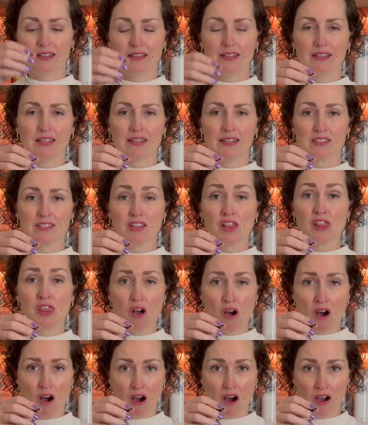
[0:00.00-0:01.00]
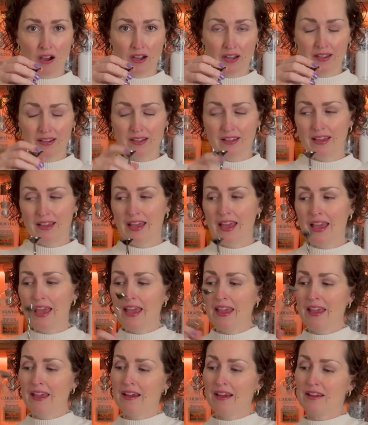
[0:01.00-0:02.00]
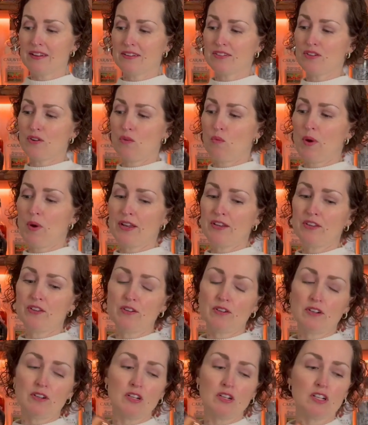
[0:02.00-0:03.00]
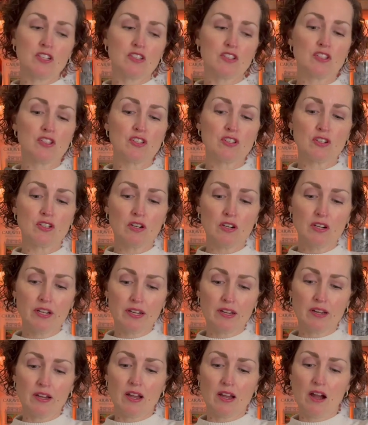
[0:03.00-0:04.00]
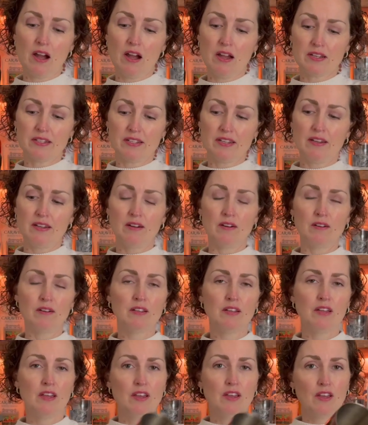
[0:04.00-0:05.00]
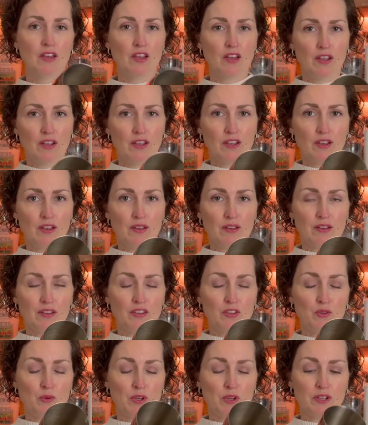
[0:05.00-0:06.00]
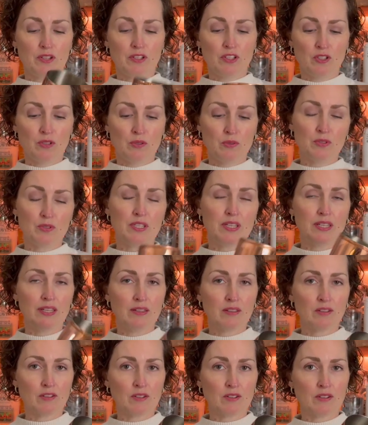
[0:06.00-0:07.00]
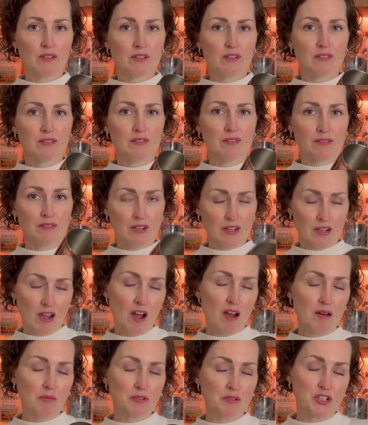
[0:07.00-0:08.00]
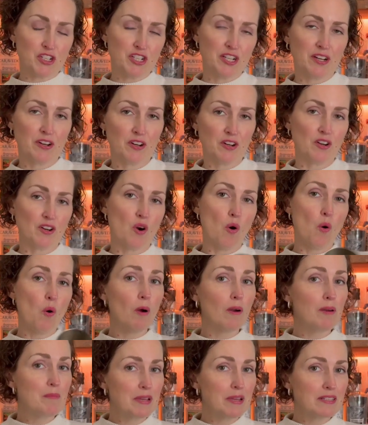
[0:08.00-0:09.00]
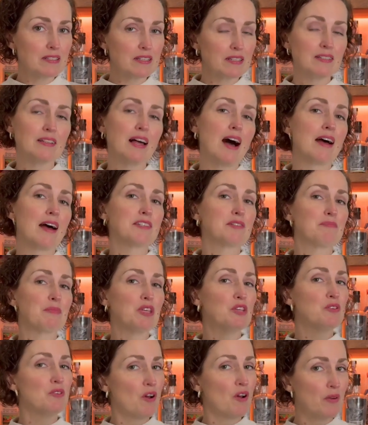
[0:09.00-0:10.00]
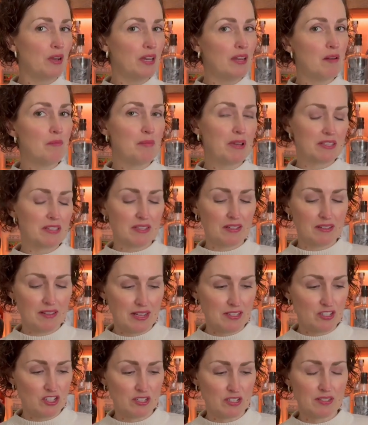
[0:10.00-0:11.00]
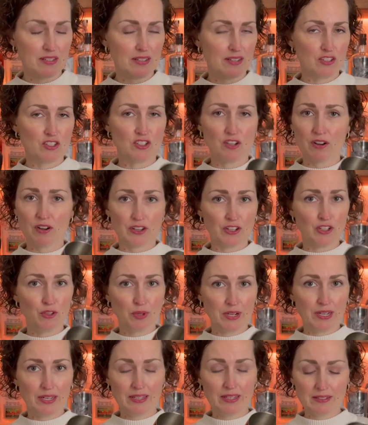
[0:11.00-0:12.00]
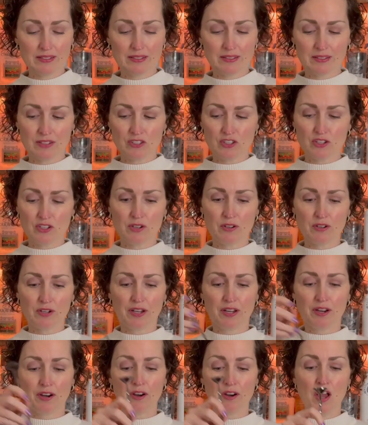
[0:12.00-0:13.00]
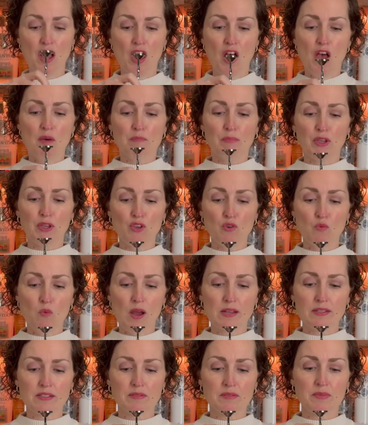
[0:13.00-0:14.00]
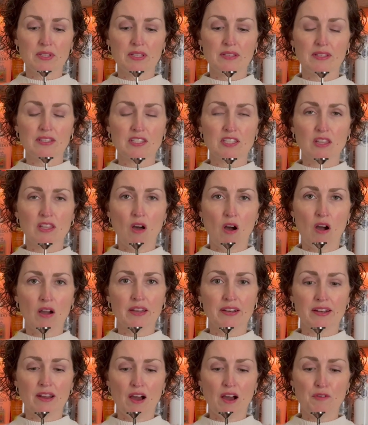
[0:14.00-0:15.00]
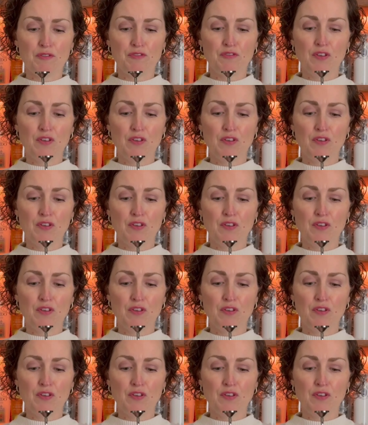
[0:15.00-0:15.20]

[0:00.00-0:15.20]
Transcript: it's long, and when you're stirring a cocktail, you can use either a cobbler shaker or a mixing glass, but you don't need a mixing glass just to get started. You can easily stir in here, but you want something that's long enough